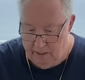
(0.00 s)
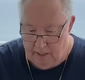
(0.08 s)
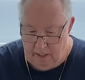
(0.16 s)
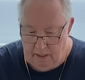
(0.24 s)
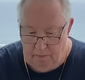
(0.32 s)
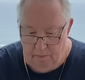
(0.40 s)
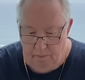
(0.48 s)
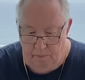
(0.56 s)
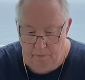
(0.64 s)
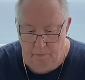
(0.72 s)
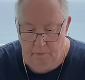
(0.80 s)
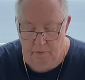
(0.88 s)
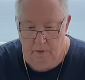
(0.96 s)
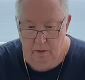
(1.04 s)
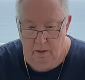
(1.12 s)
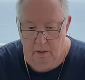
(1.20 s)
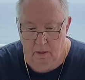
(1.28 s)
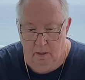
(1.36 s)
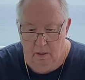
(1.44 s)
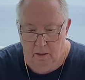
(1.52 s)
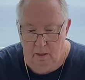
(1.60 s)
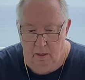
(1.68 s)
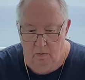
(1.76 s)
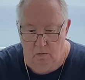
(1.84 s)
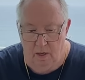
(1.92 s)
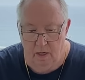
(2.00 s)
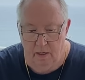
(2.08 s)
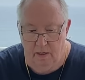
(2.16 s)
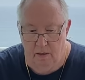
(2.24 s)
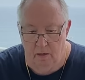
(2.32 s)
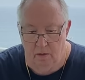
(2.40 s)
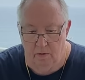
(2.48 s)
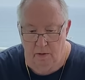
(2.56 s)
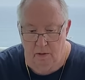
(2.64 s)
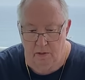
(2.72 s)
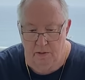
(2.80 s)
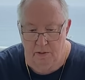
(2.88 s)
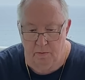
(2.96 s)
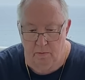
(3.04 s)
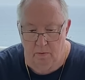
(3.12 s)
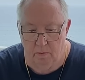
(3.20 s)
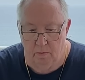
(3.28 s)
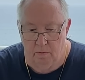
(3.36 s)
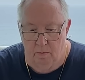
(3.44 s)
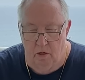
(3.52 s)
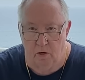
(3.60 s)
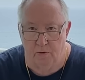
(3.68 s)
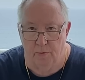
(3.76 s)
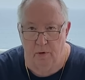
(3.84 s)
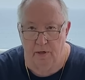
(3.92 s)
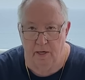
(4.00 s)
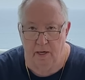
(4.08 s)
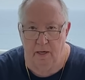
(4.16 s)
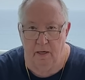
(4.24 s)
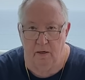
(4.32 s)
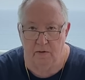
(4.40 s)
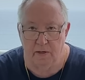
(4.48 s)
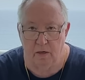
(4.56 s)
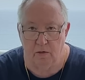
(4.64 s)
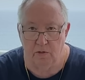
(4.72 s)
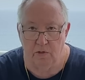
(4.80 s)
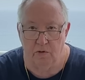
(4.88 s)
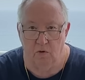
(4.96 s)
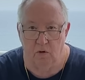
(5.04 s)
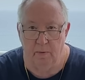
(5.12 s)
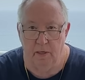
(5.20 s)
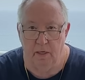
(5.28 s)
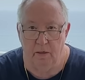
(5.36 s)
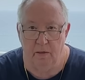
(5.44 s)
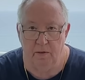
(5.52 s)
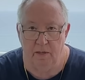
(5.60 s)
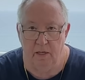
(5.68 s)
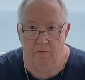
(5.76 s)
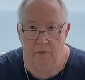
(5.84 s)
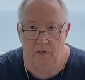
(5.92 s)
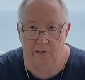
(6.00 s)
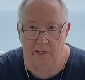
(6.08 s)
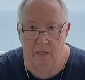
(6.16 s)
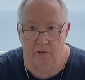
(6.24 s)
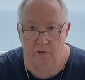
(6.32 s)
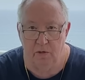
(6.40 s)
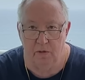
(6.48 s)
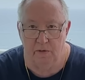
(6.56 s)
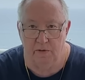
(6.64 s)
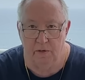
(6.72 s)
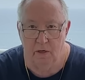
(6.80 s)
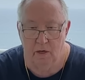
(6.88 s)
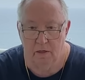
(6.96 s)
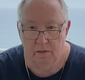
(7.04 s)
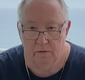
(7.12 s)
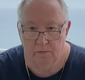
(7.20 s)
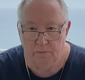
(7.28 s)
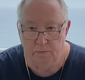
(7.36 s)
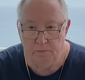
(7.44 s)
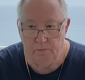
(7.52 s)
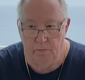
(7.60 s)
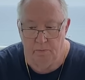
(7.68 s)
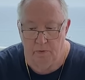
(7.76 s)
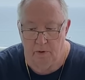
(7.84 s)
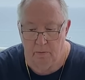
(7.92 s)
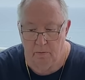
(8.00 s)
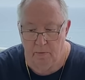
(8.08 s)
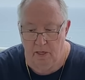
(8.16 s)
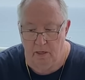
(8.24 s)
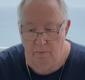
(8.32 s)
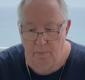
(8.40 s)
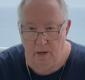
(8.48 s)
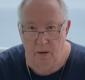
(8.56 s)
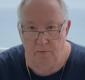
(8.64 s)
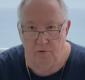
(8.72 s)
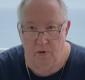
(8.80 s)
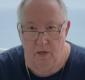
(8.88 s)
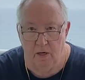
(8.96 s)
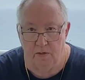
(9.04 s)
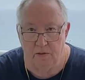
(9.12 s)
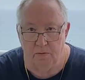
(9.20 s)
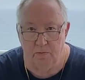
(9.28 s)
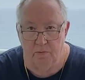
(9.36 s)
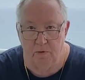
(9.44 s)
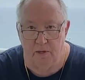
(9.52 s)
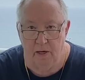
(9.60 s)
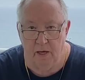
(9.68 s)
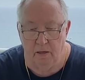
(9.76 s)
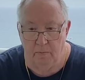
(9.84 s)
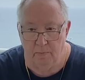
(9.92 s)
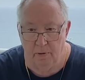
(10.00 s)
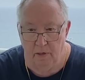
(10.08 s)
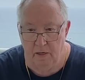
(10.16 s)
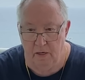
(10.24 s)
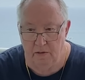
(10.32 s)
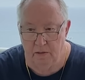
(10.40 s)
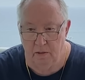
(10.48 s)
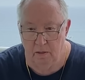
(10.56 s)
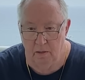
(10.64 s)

that in Guayaquil, there's multiple gangs that are storming TV stations, making bomb threats, taking police